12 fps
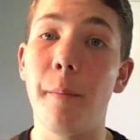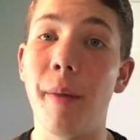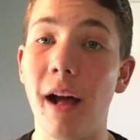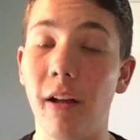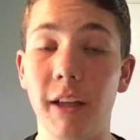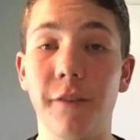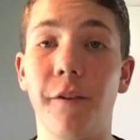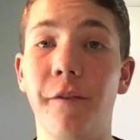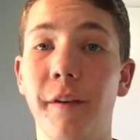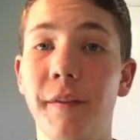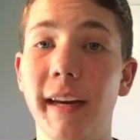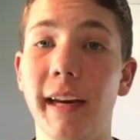pellets for
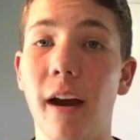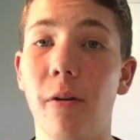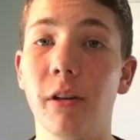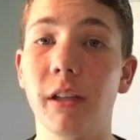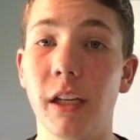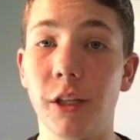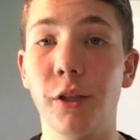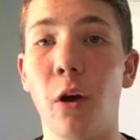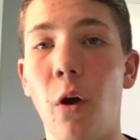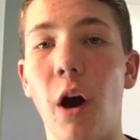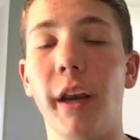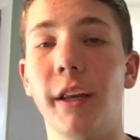15 hours and
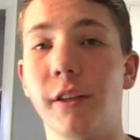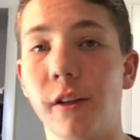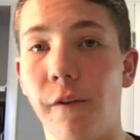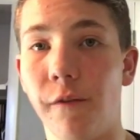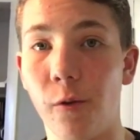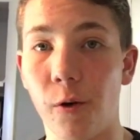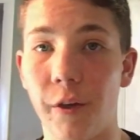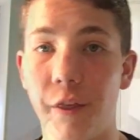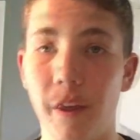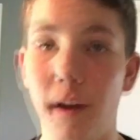so on and so forth.